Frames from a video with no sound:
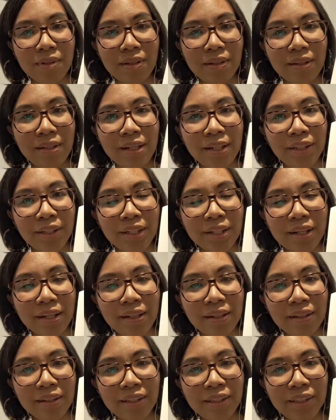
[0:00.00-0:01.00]
teaching
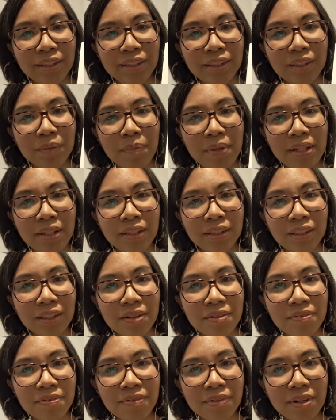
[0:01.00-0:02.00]
English to speakers
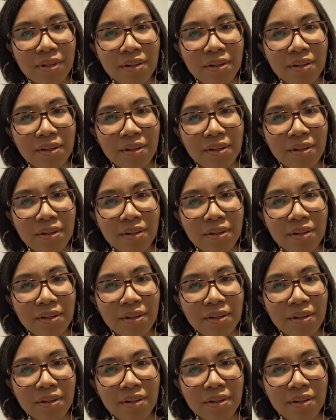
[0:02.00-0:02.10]
of